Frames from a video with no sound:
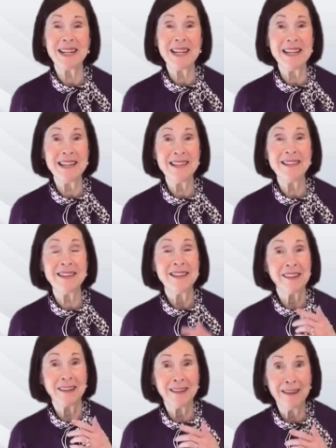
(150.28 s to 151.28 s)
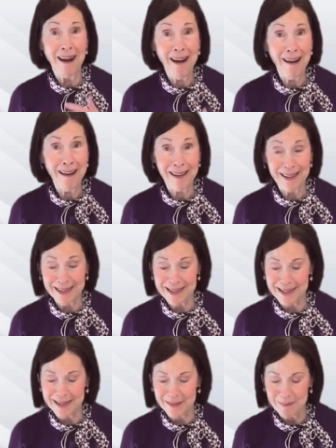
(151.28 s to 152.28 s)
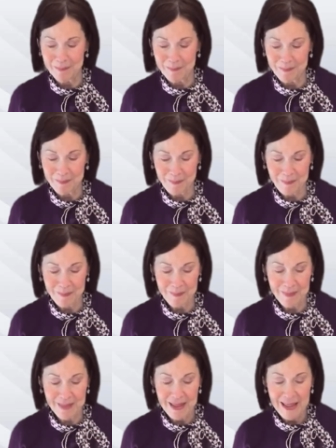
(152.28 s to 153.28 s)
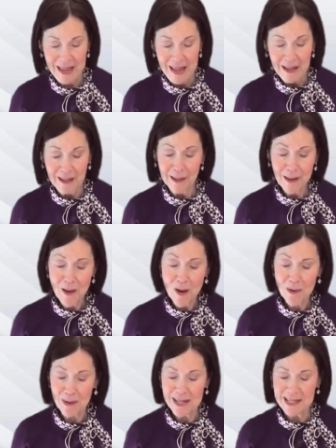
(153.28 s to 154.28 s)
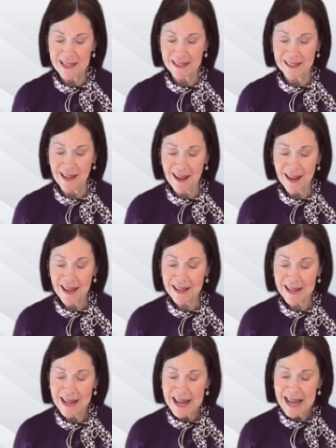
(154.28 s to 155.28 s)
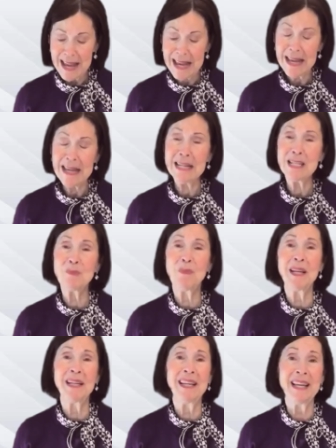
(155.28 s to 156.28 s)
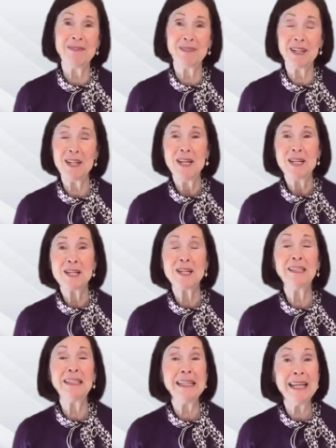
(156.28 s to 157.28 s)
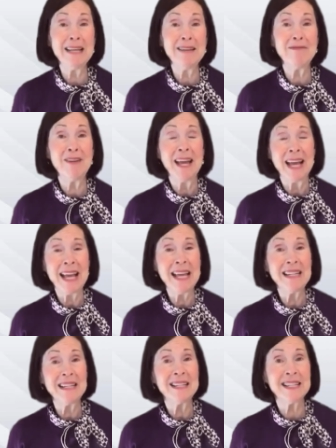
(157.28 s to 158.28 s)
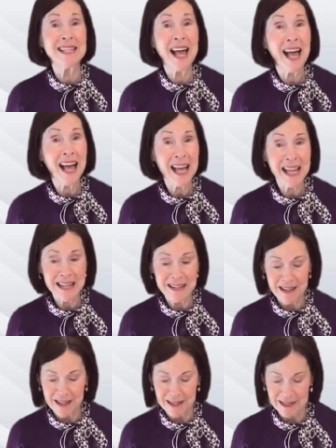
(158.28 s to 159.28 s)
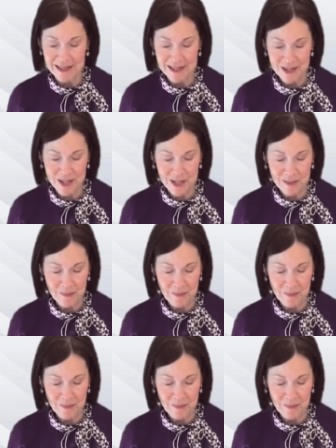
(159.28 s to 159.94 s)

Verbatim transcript: is God. Glory to God. He has been given to live inside us,